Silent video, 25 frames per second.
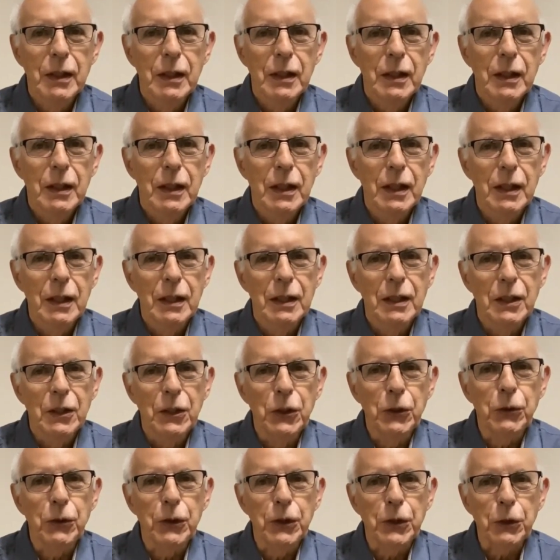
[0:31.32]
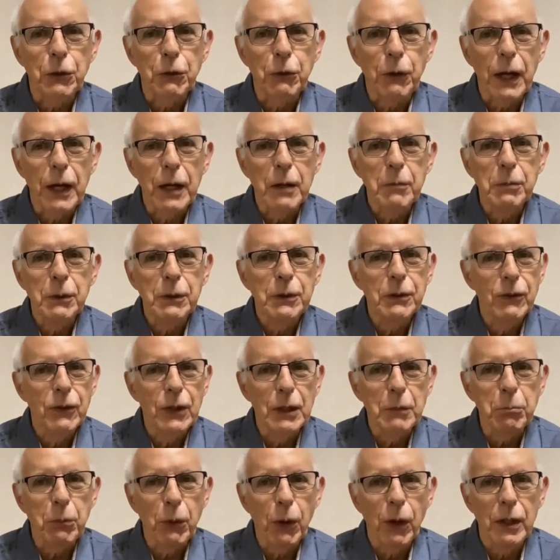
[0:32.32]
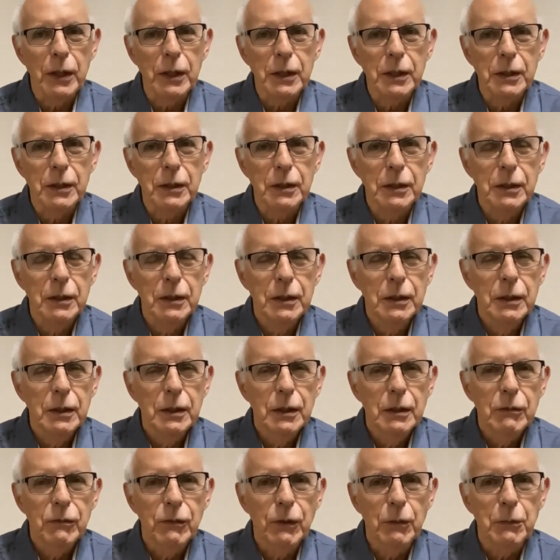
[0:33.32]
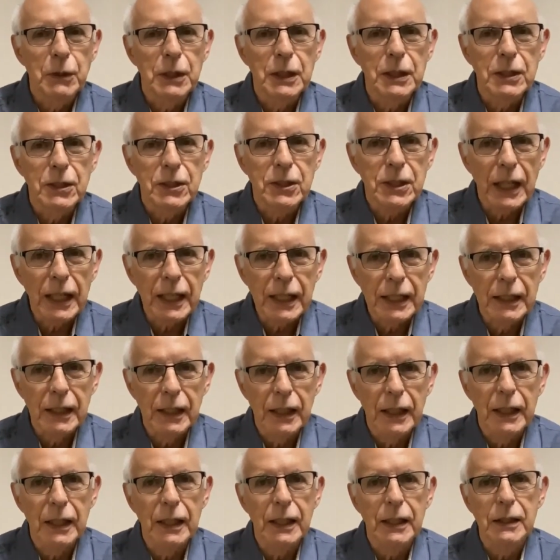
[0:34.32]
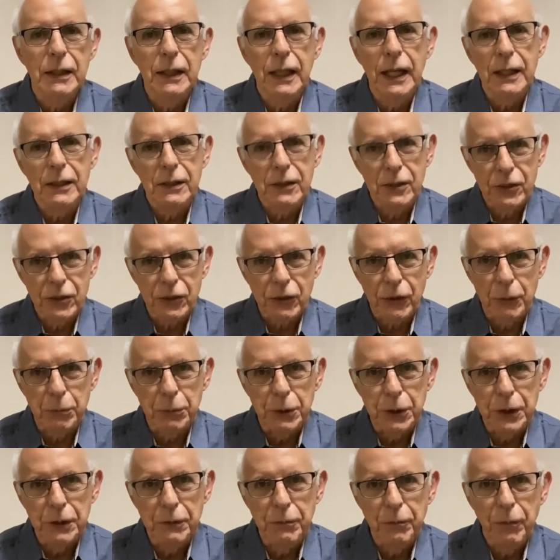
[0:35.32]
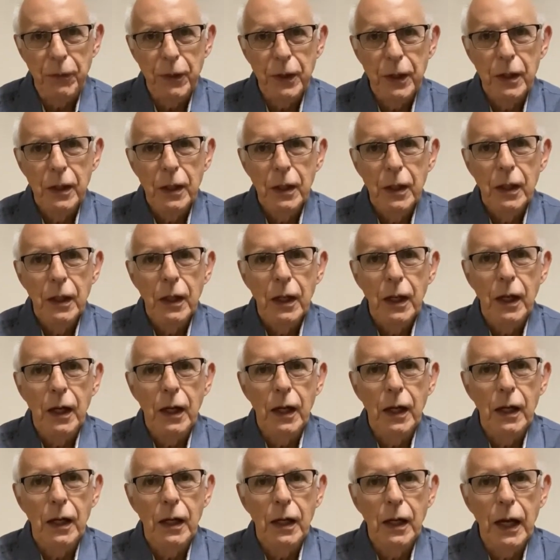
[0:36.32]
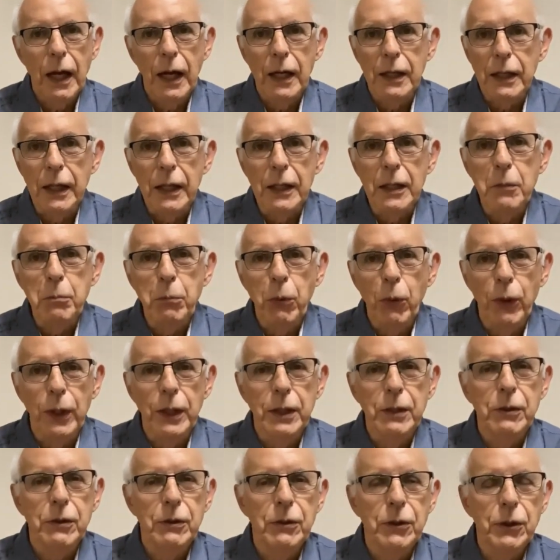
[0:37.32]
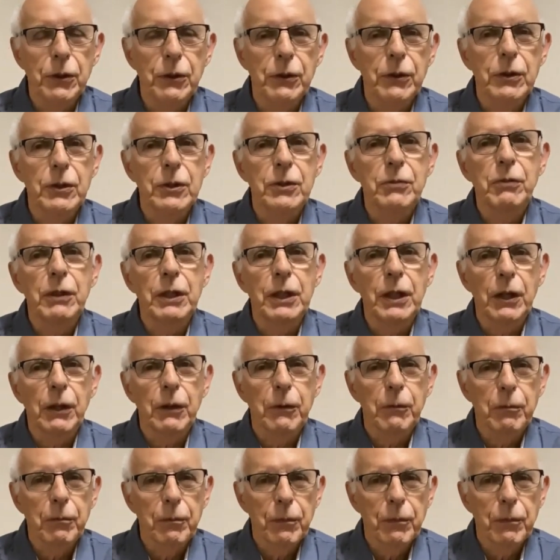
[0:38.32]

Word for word: Uh, you can grab the product from the second link in that description uh, at any point during this video.